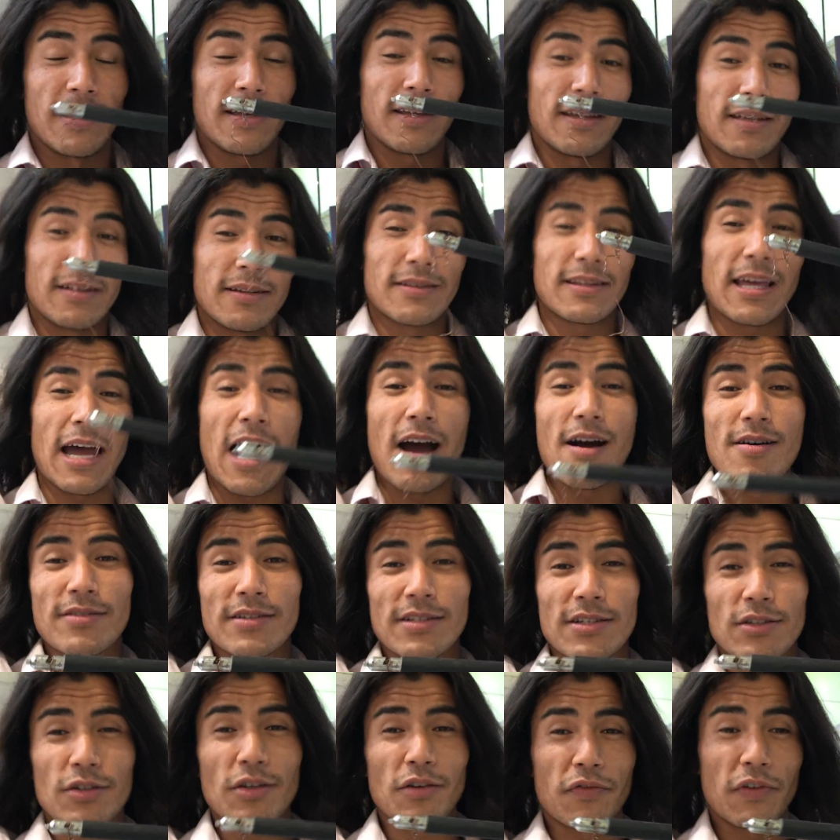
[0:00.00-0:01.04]
in
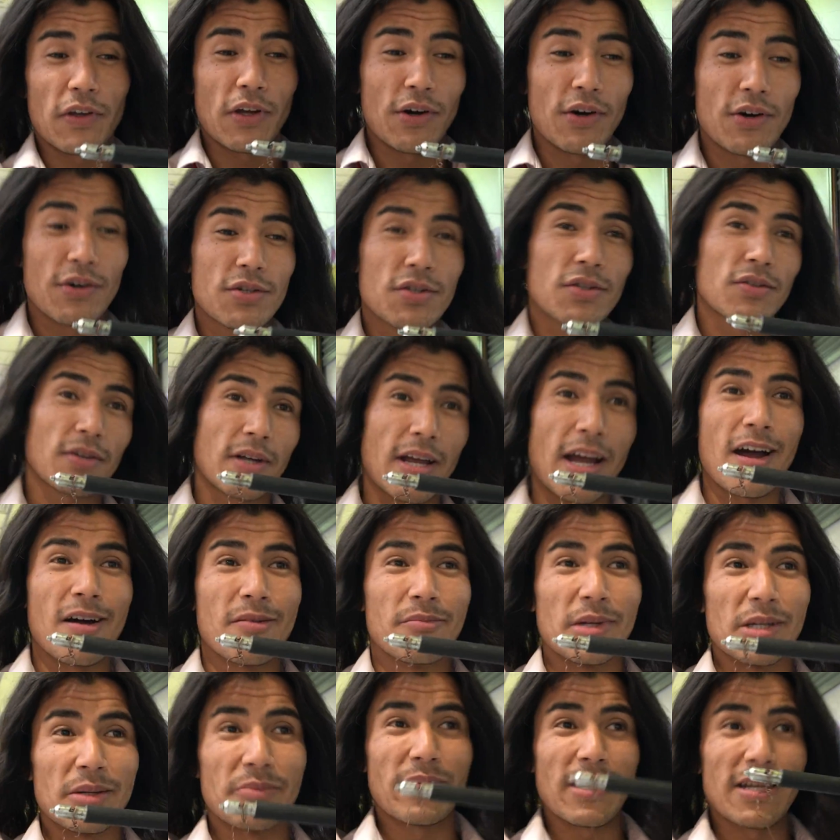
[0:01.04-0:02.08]
thousands of years to
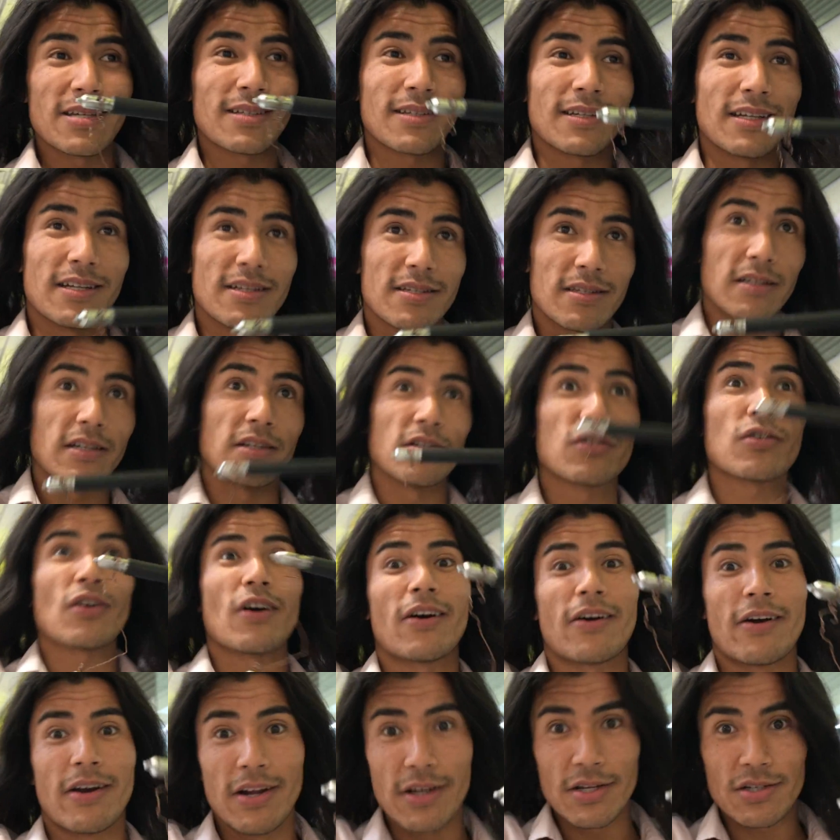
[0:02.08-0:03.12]
come, in basically its
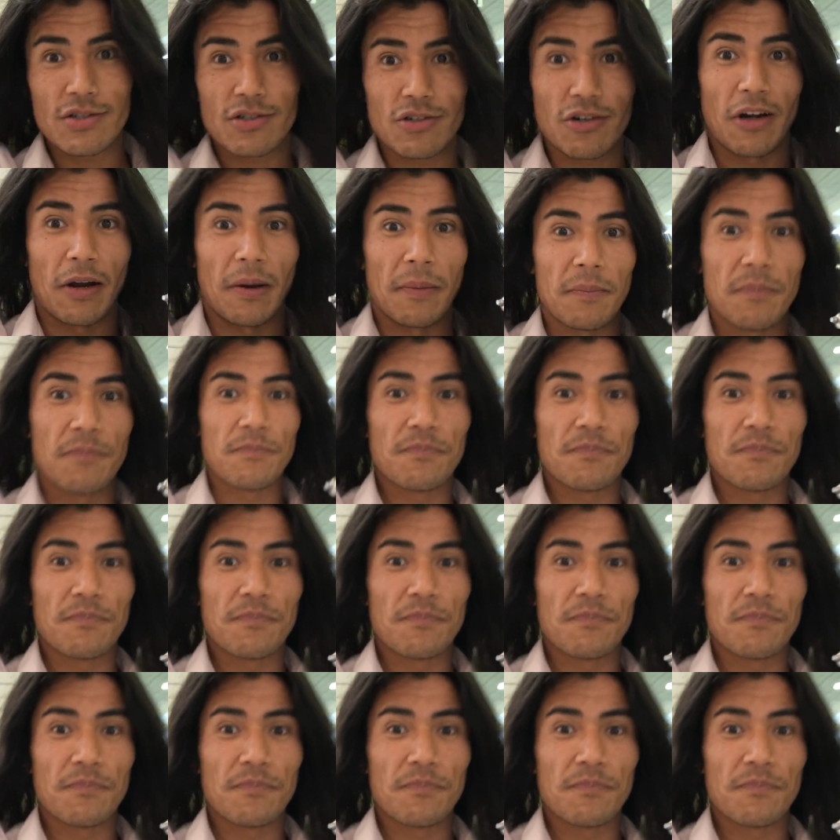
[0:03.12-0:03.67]
entire history.